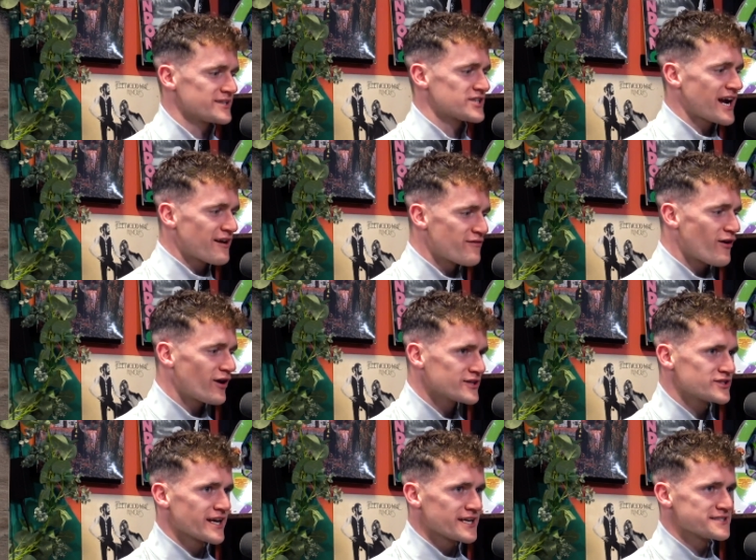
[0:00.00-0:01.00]
Jack of all
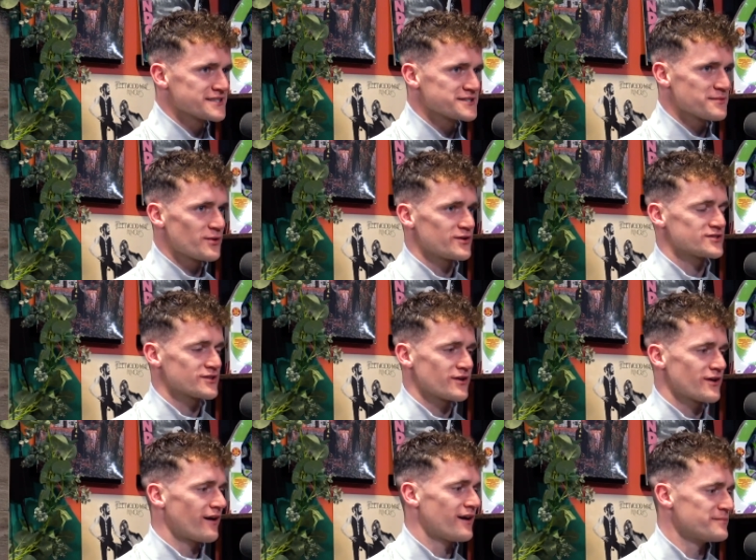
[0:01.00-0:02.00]
trades, yeah. I suppose you could
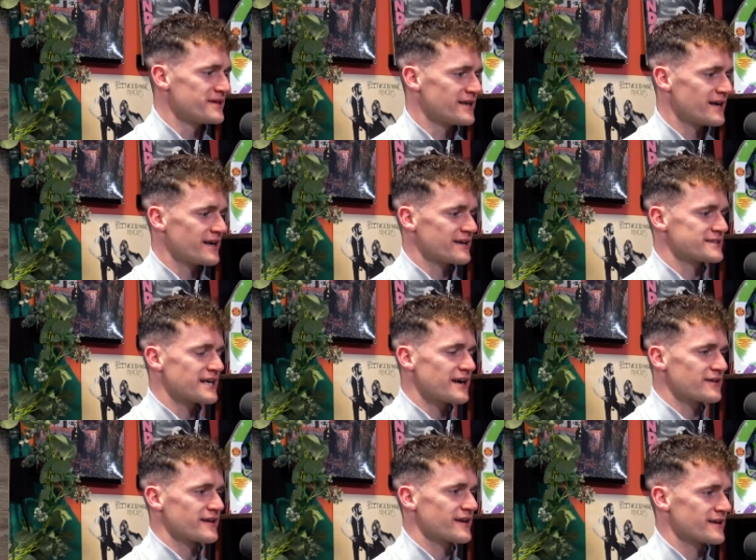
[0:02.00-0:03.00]
call me. Yeah, it's hard
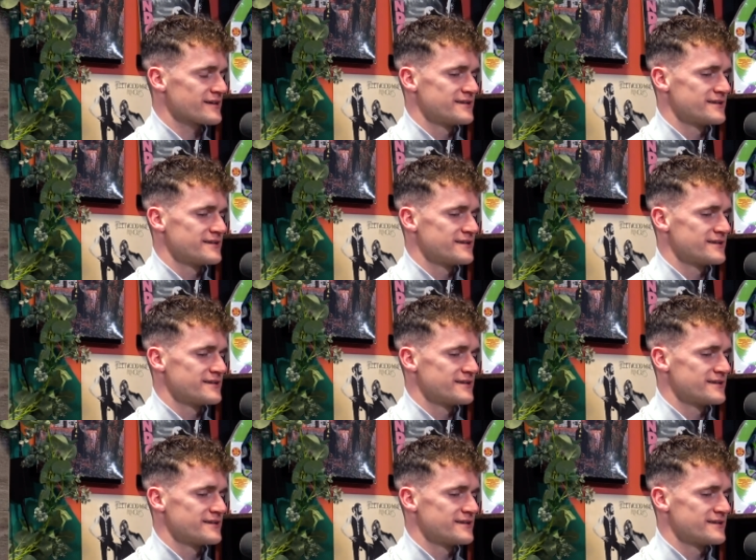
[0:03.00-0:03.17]
to.